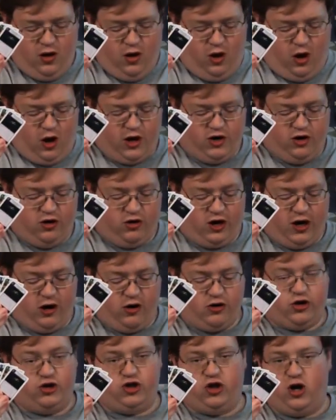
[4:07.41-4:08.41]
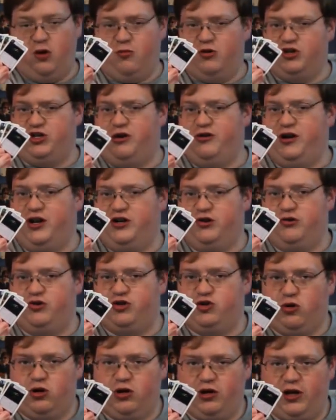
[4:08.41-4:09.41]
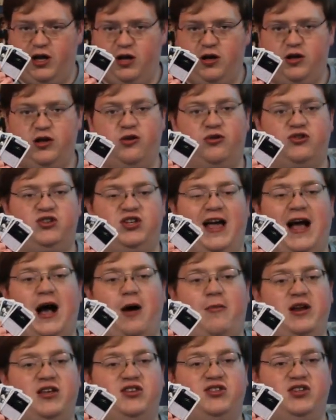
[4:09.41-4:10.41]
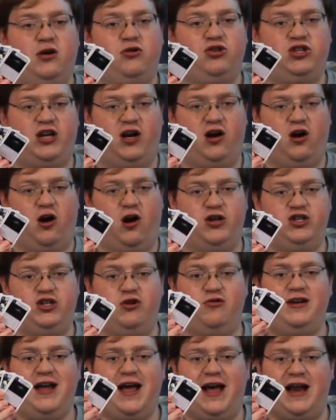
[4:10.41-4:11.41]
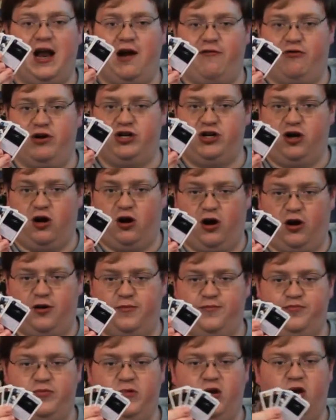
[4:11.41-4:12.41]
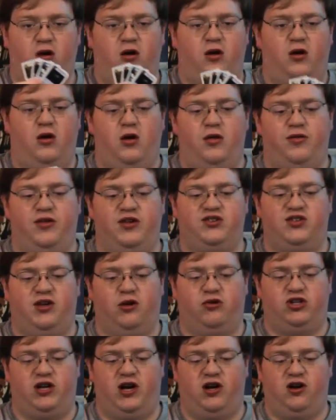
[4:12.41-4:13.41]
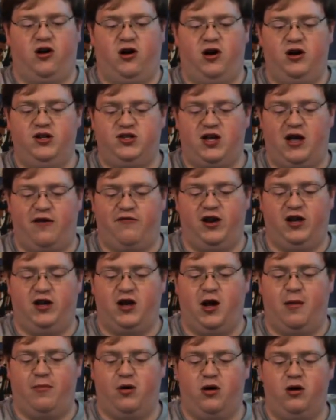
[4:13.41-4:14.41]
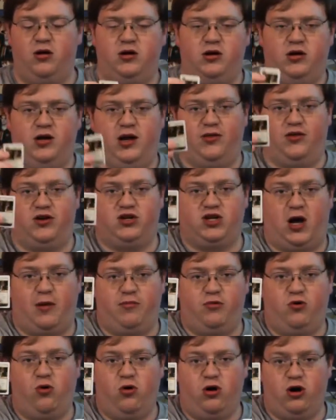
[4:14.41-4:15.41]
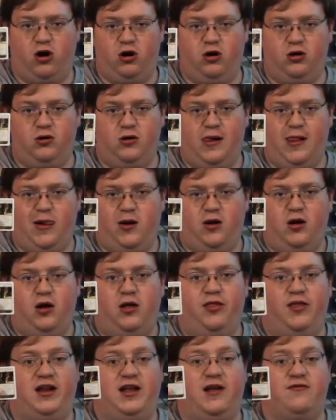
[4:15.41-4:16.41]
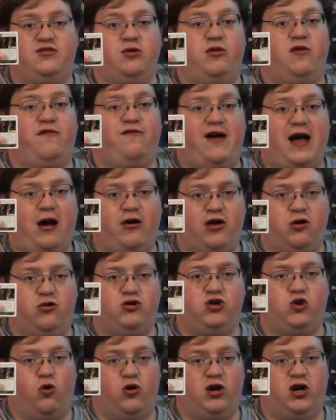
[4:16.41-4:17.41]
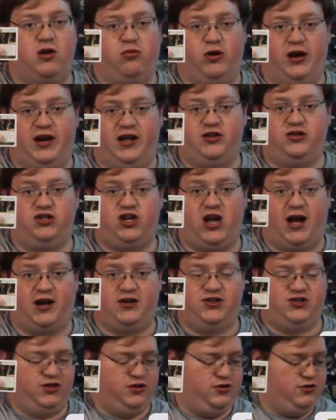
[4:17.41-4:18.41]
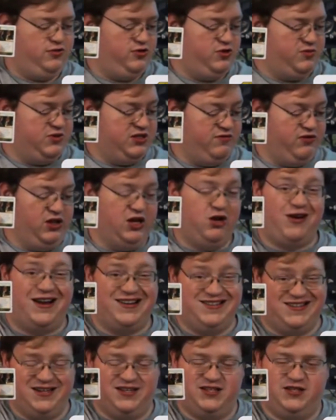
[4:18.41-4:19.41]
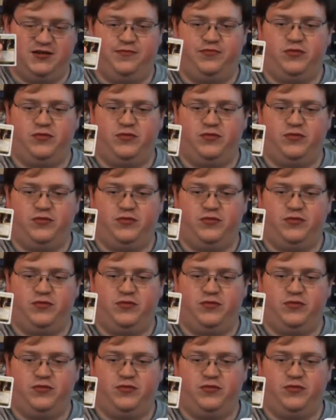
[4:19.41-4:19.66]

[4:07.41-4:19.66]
On your character chart, which I'll get to shortly, you'll see how many skill check cards you get every turn. These skill check cards have a number in the top corner that gives you the value toward completing checks, specifically crises.